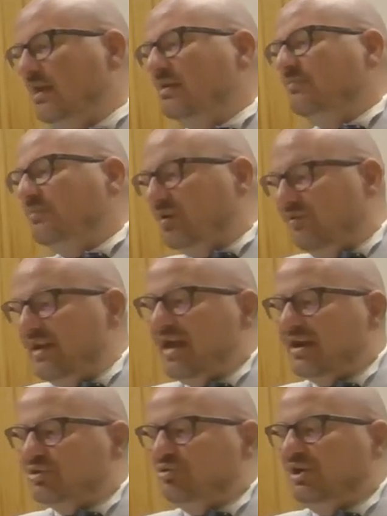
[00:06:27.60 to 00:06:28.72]
But when
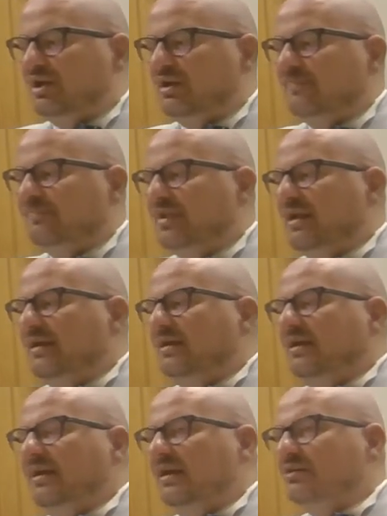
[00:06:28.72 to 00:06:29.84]
actually,
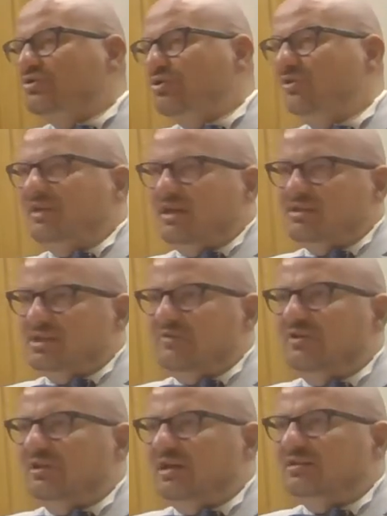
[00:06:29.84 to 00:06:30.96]
it's not as
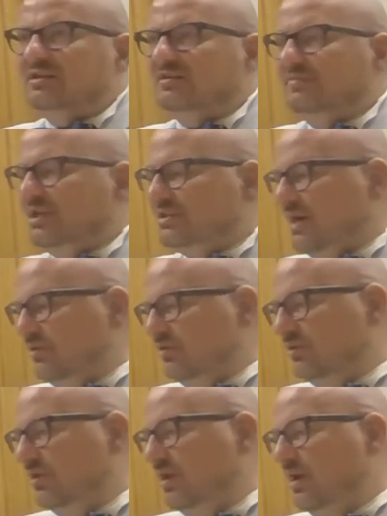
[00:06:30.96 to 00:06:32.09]
trivial as it may sound,
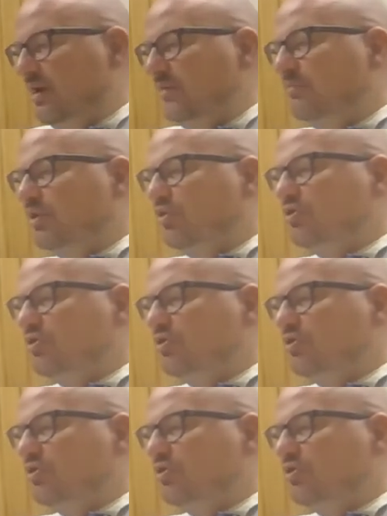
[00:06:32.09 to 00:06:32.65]
because